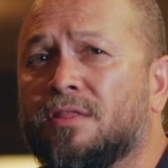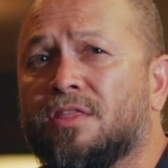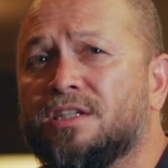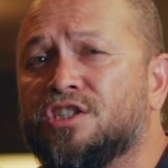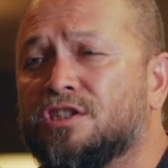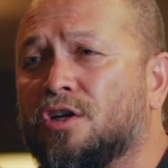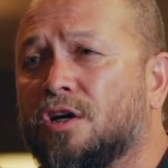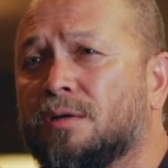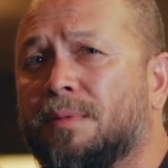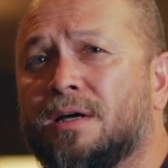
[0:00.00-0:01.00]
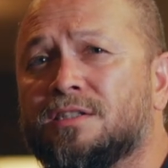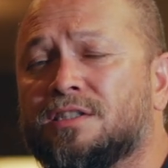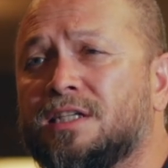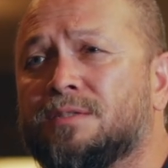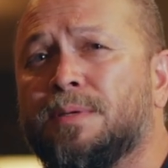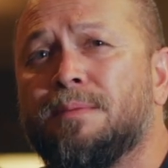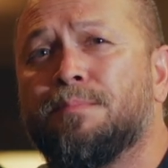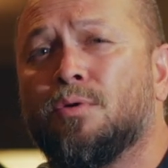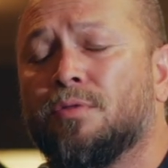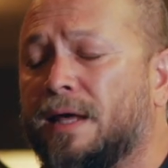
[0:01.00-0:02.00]
of the things he talked about is these
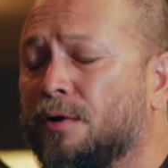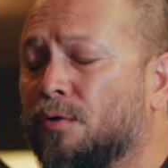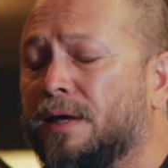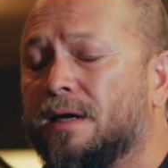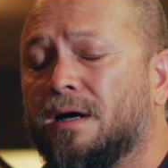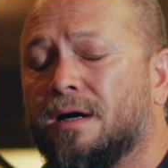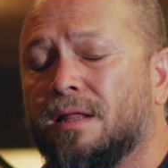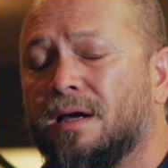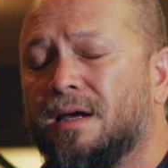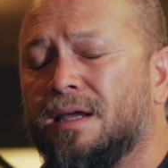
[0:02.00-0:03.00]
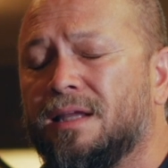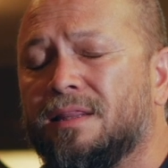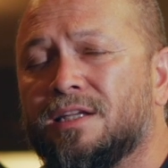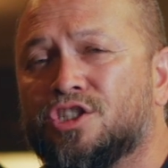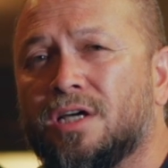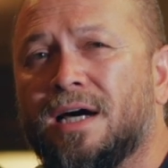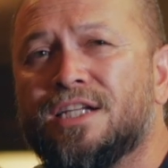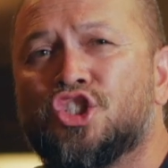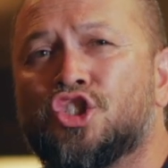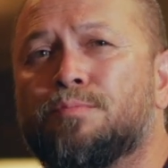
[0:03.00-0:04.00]
people that are in this
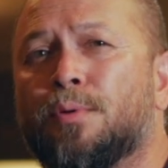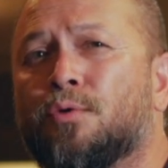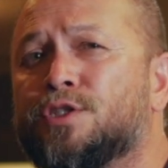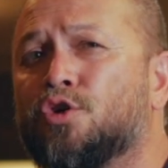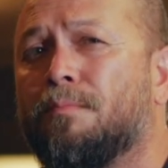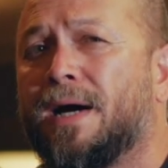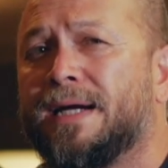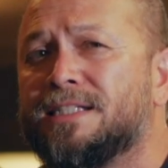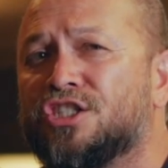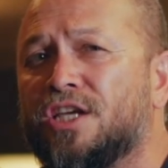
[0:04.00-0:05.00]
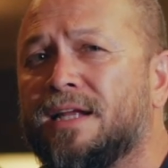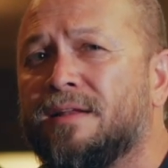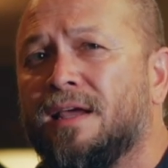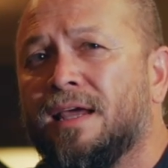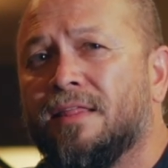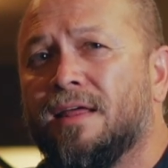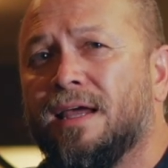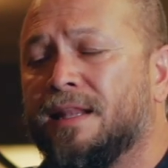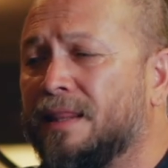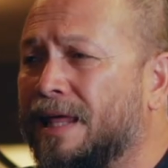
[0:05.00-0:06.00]
unspiritual mindset
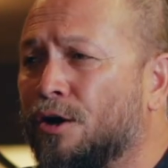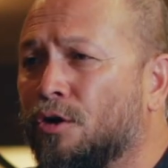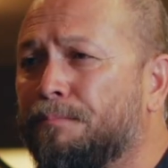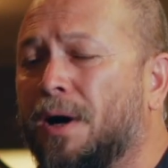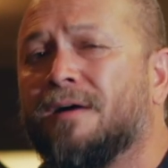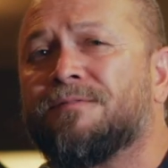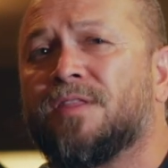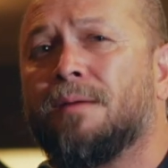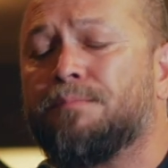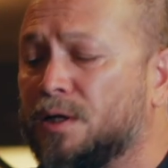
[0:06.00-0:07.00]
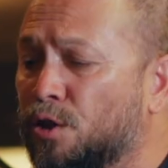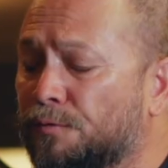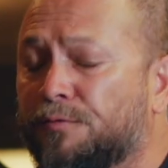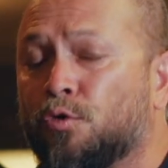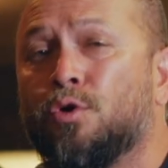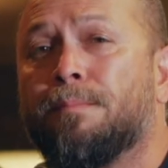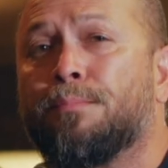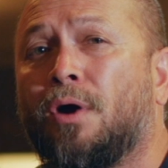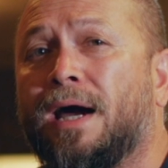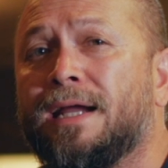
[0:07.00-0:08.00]
and that are puffed up, the fruit of
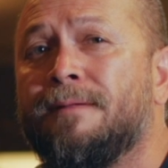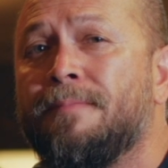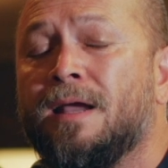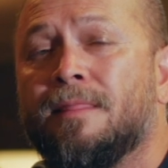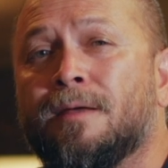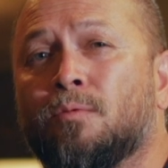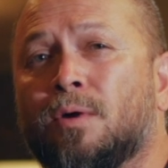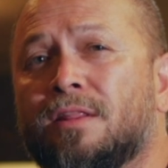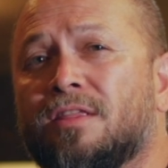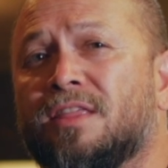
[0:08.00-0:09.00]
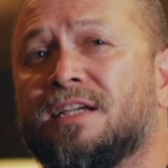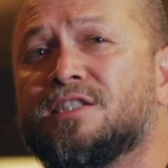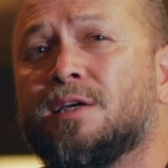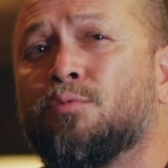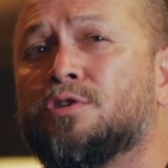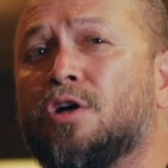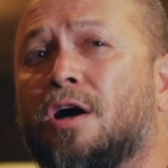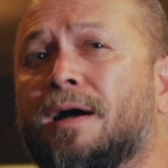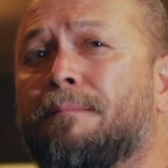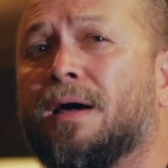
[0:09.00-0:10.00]
pride, they're one of the things they will
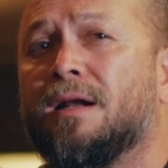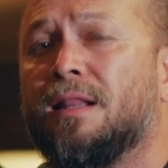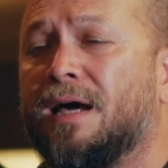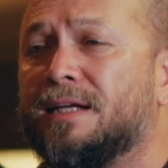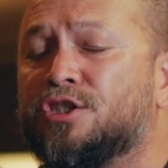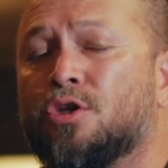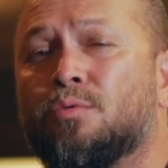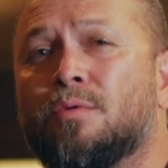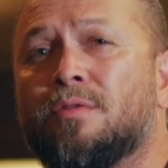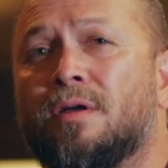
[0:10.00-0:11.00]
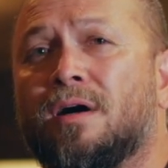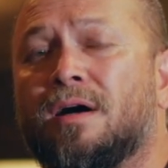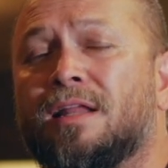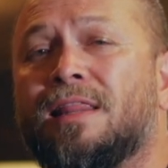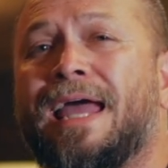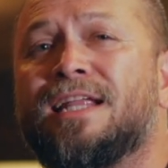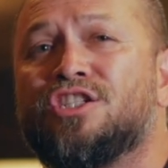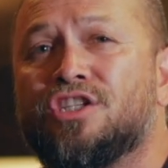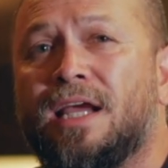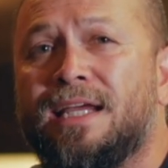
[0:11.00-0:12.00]
talk about a lot is the
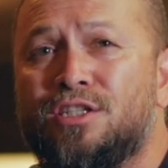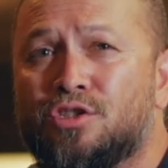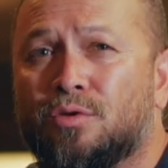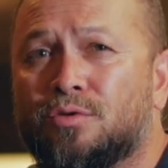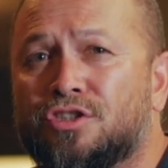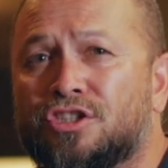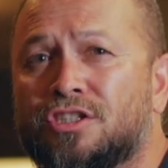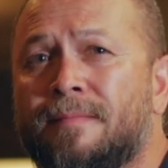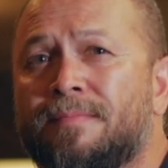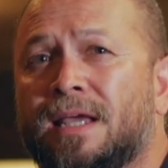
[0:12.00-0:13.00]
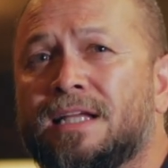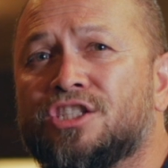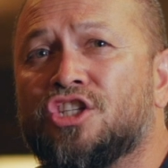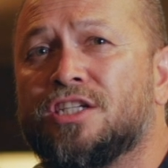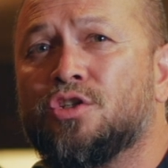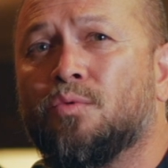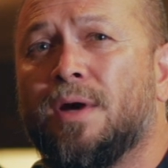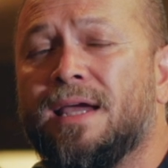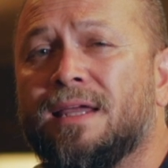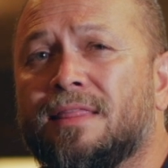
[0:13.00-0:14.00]
angels in such a
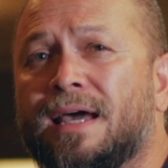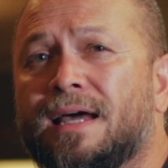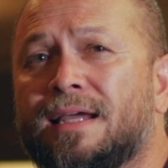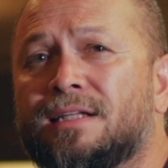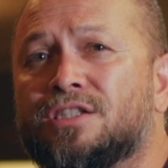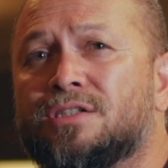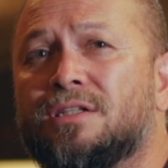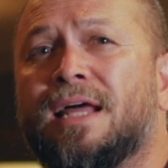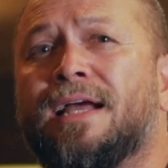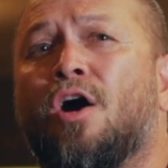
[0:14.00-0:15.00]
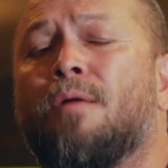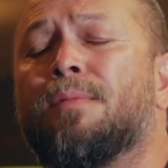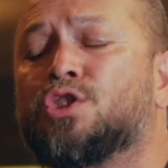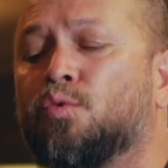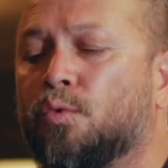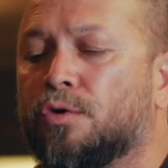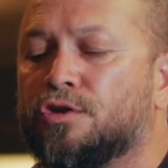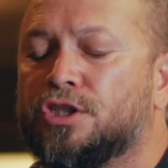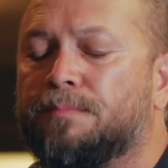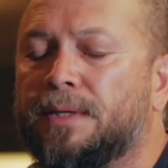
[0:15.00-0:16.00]
way that it's like almost
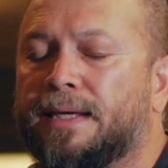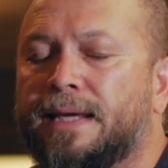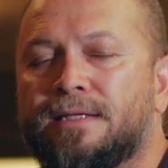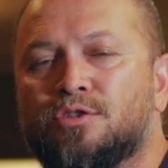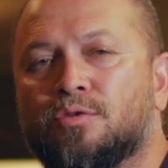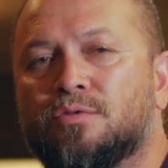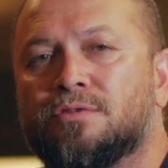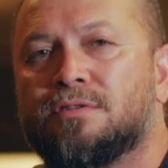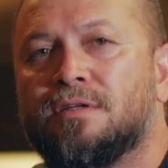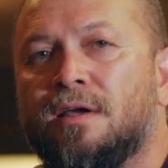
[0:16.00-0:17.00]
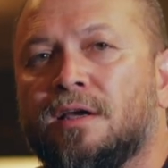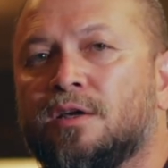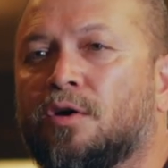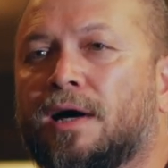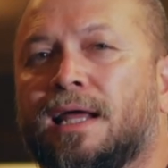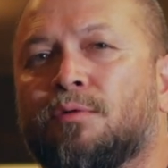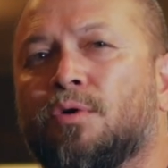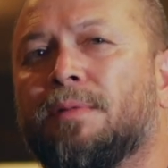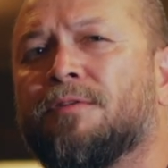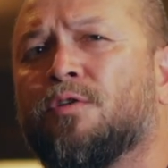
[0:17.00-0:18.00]
worshiping angels. You know, I like
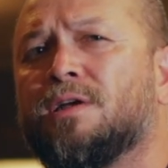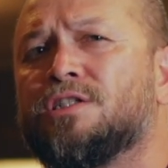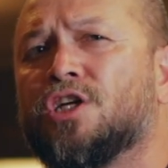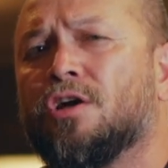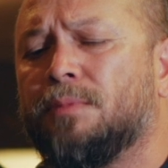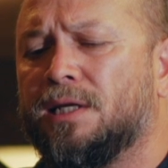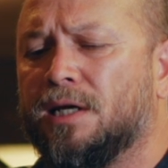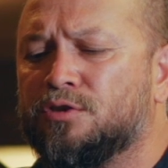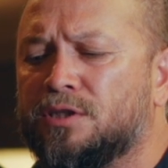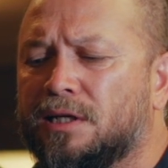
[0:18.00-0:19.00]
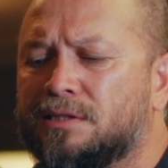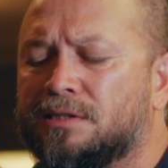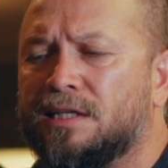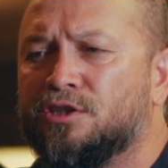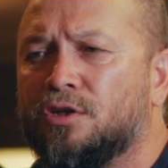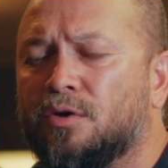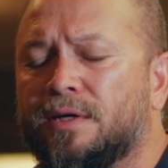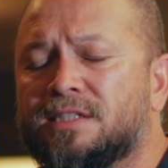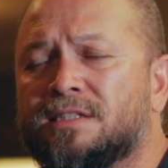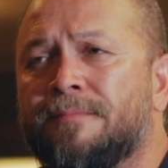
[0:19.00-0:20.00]
what my friend Jeremy Nelson has said. You know,
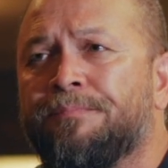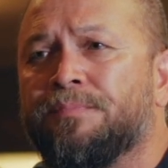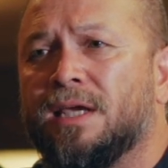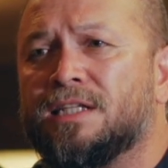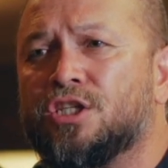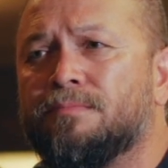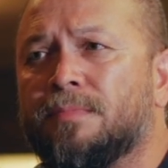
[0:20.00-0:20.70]
it's